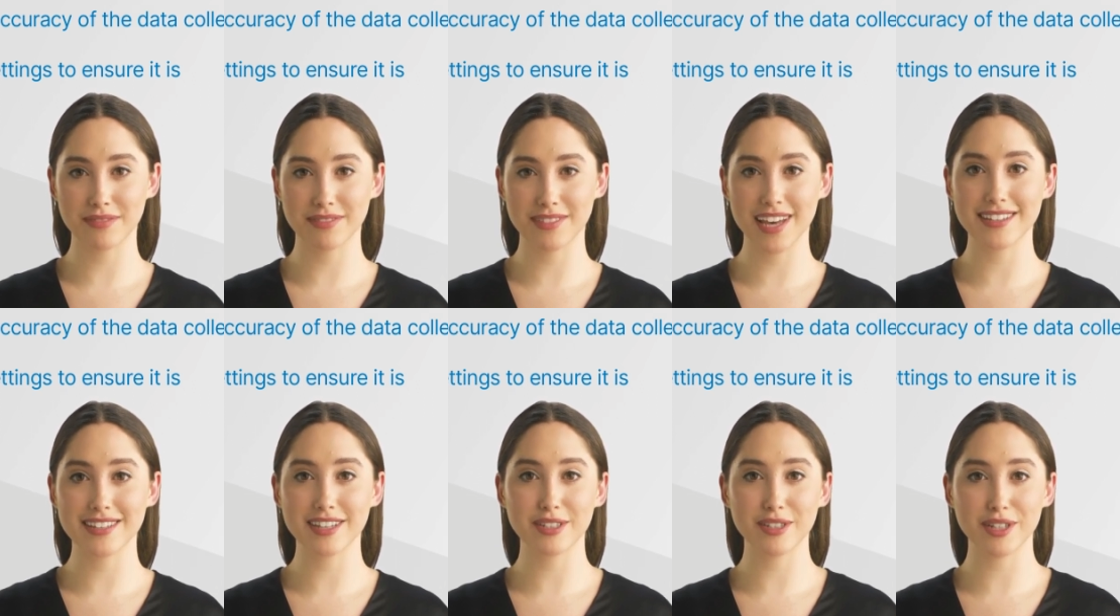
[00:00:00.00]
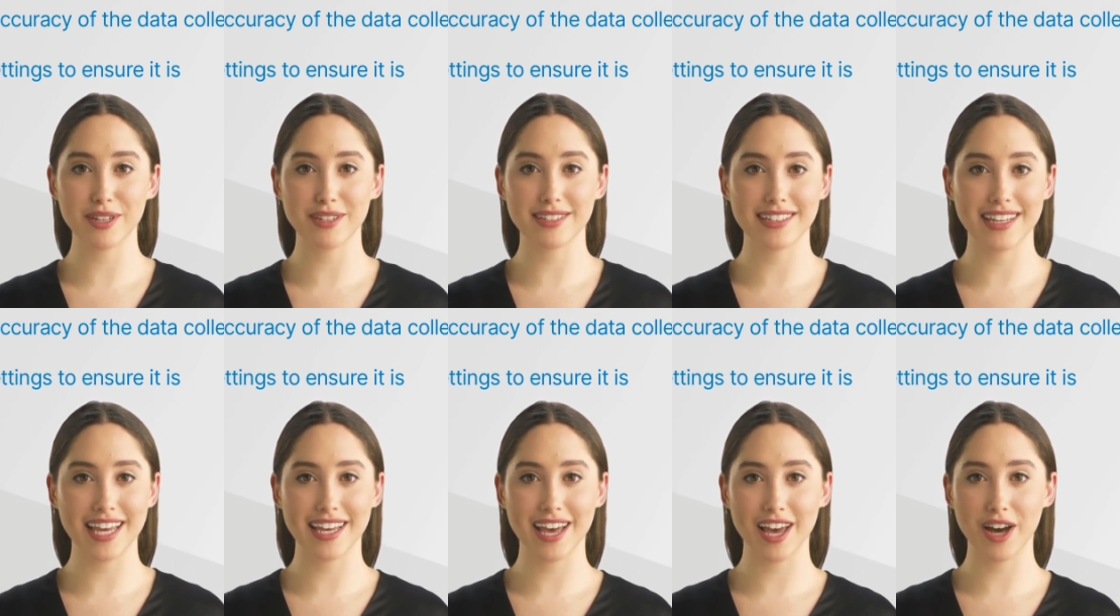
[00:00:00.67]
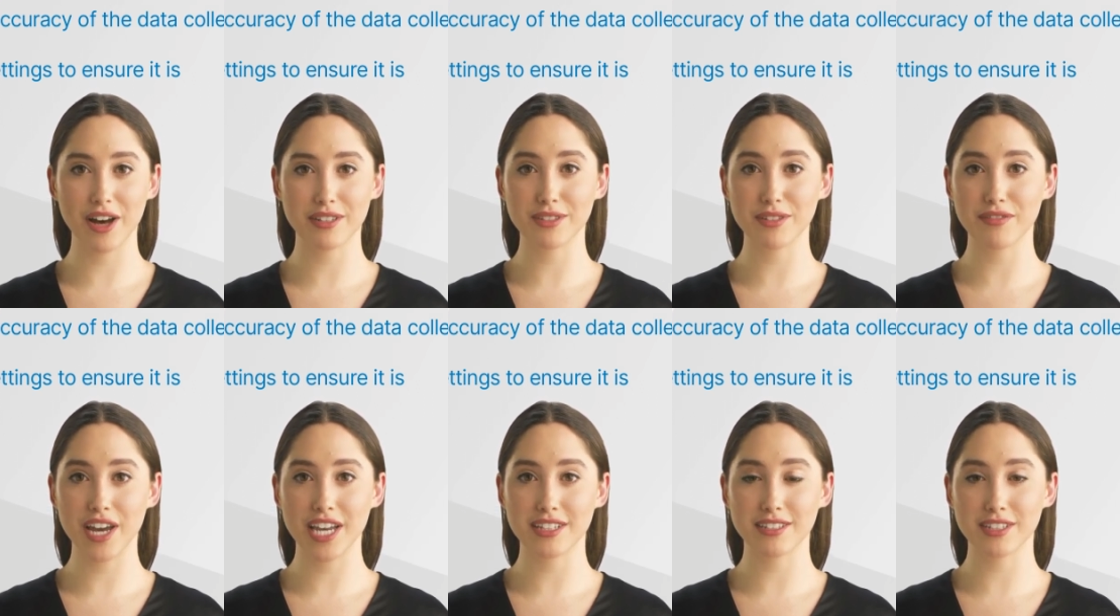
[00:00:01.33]
This includes data on
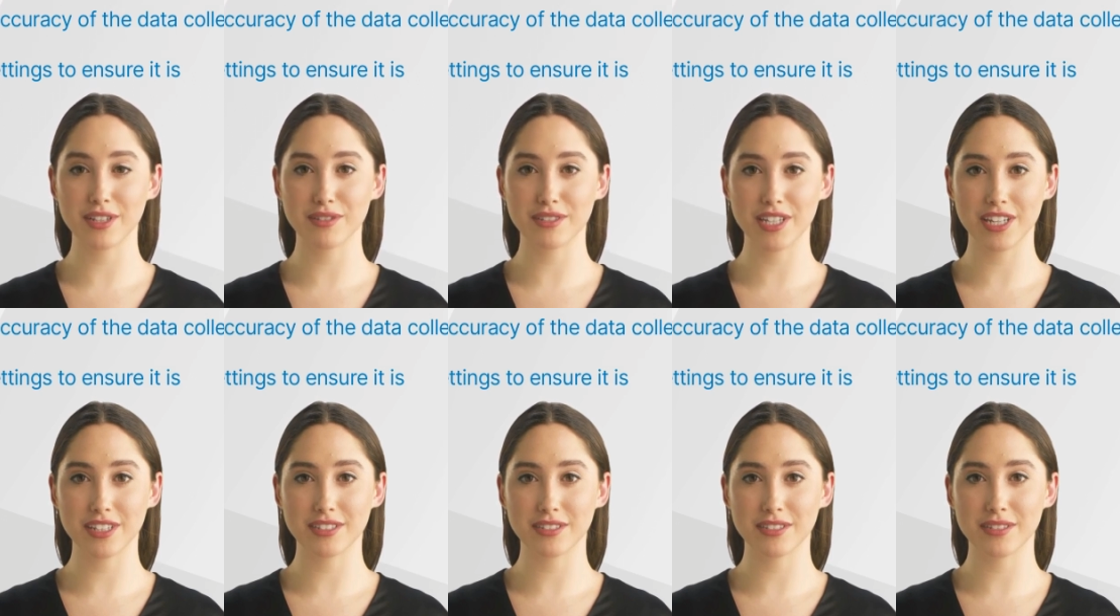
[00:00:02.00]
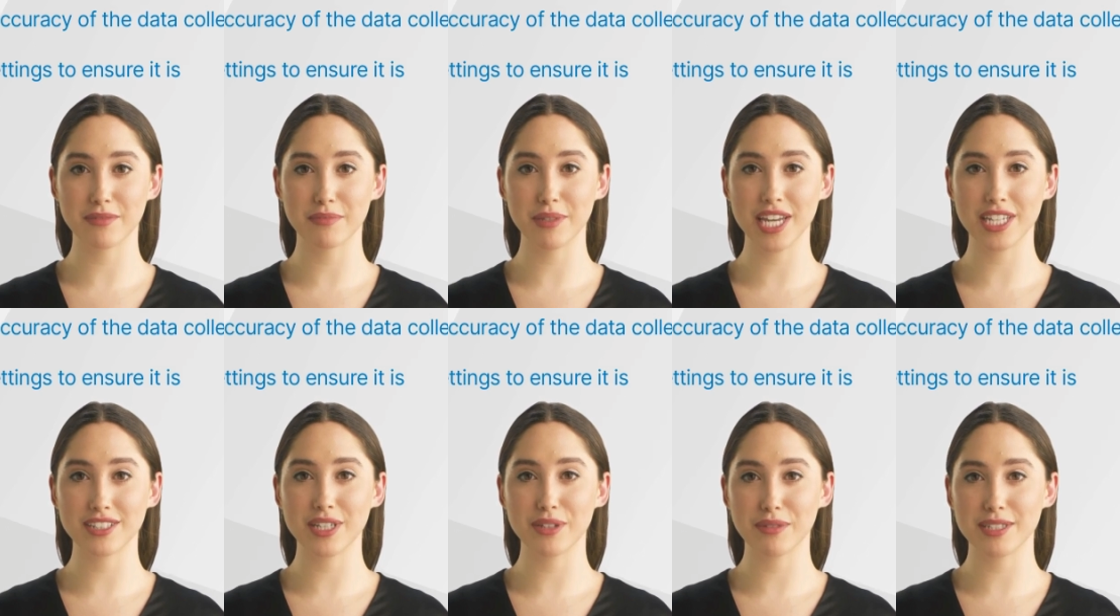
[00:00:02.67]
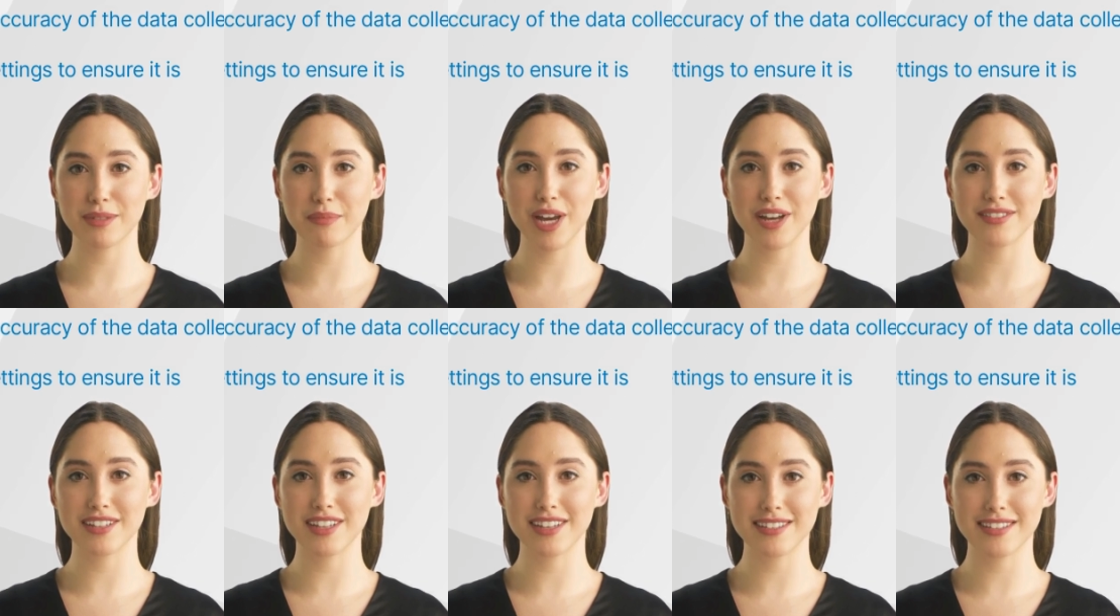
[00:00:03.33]
device usage, patient
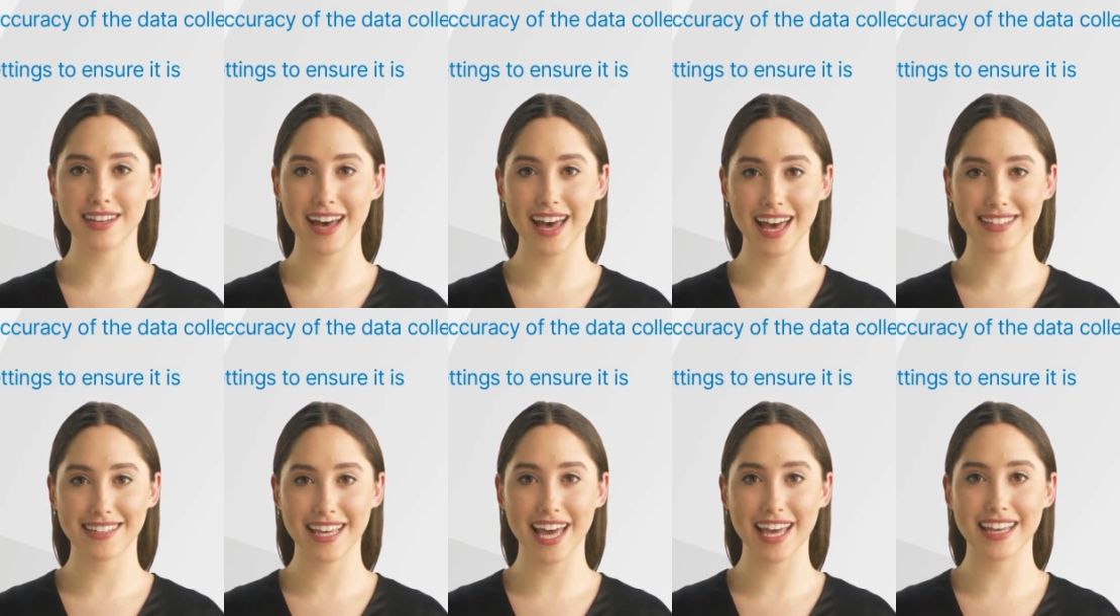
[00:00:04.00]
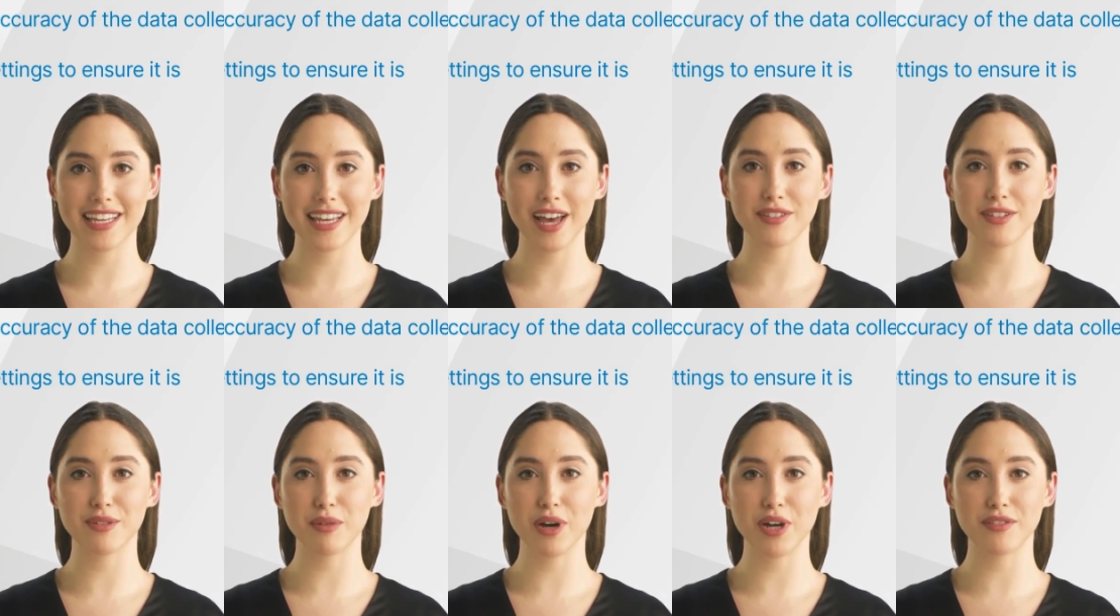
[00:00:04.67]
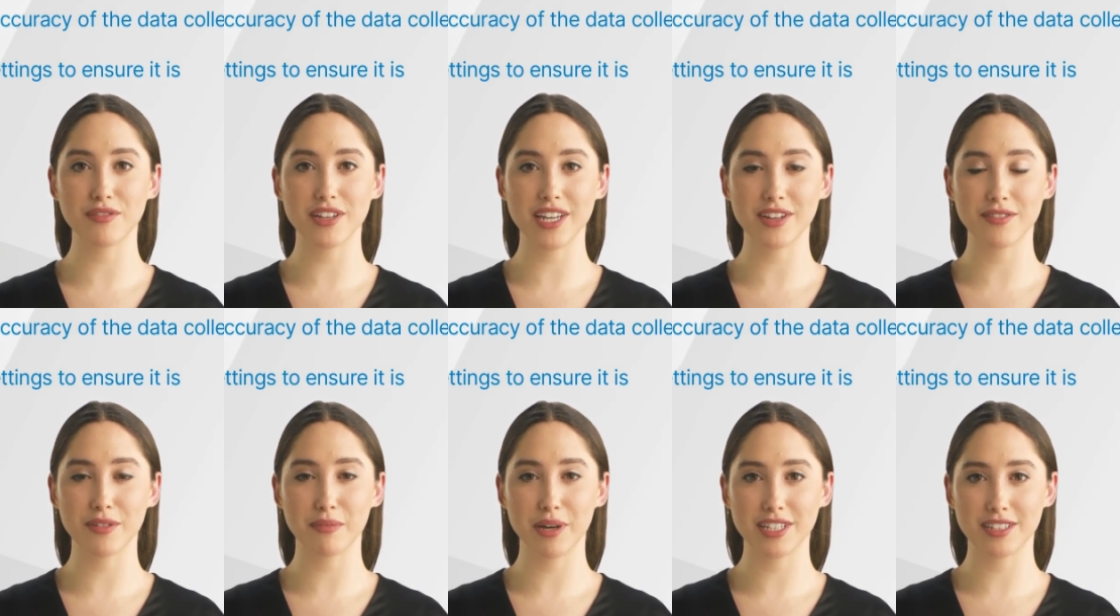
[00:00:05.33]
responses, and any other relevant
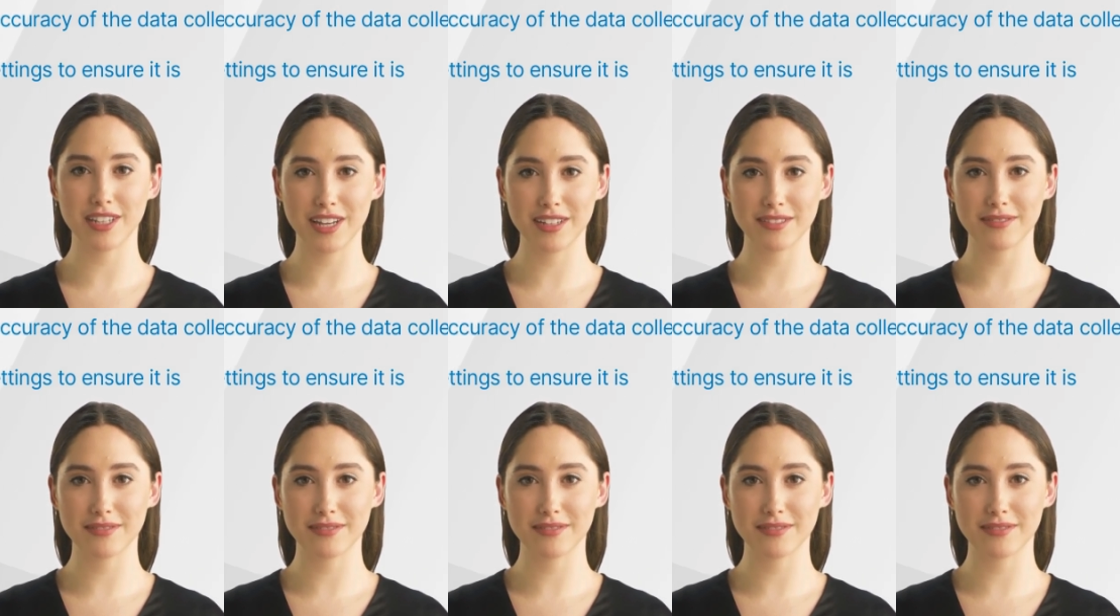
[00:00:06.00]
information.